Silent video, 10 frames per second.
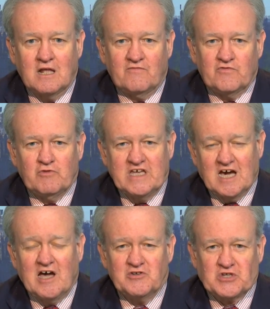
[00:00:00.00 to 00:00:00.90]
we
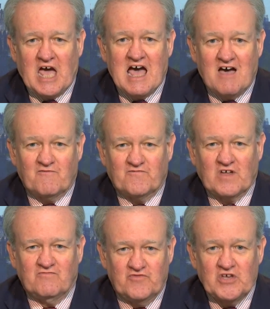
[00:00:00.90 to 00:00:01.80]
can't have
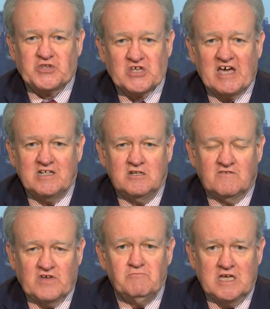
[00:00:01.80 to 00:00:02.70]
this kind
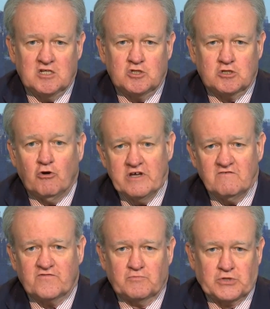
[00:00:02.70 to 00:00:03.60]
of image going
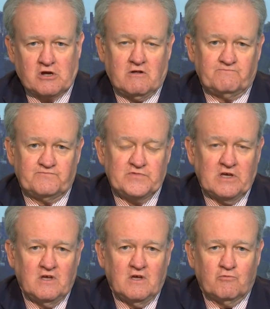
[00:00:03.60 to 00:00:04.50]
from Scotland,
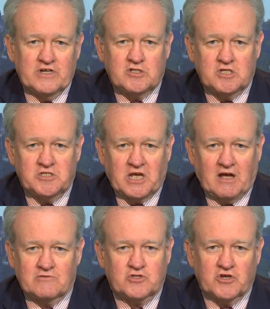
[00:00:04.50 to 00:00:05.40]
which is
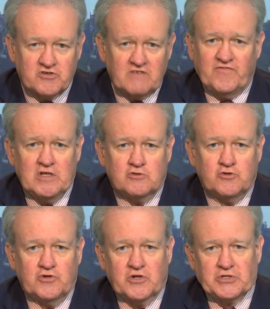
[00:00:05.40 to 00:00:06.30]
a terrific
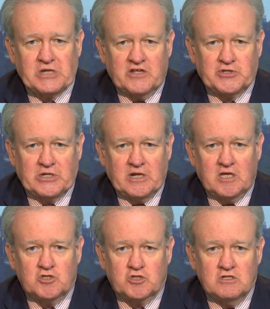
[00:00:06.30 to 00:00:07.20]
tourist
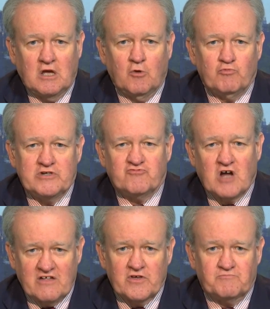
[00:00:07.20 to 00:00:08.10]
destination. We'd
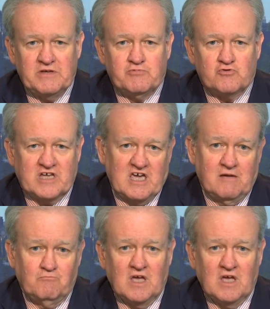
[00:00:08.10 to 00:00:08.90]
rather people came